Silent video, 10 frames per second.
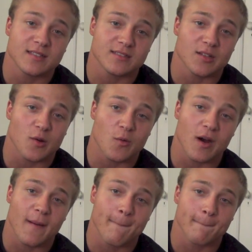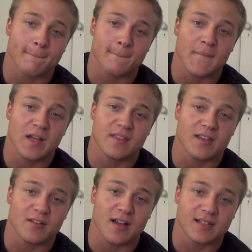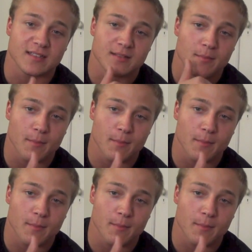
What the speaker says: So, thank you guys.